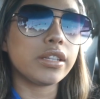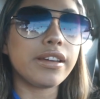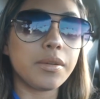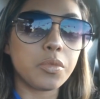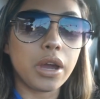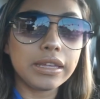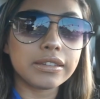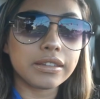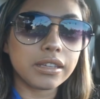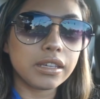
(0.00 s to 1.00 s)
time
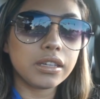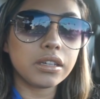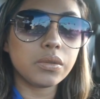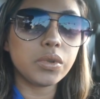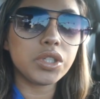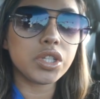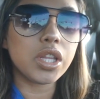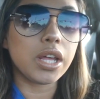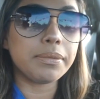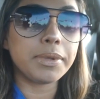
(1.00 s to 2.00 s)
wisely, which a
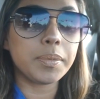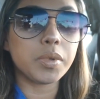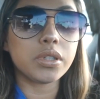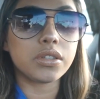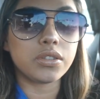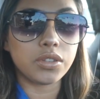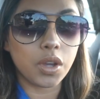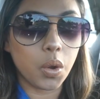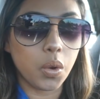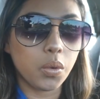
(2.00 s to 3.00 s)
lot of people
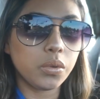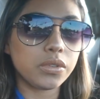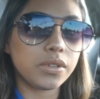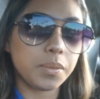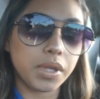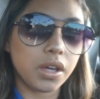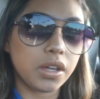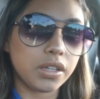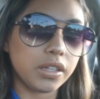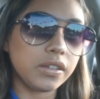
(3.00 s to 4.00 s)
don't, to be
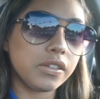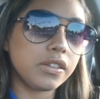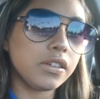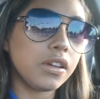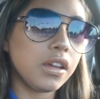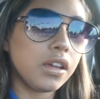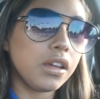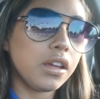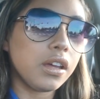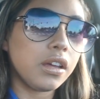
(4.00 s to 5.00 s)
honest.
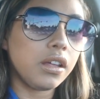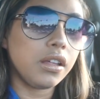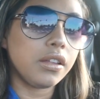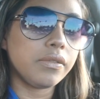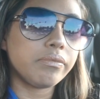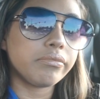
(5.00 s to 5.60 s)
But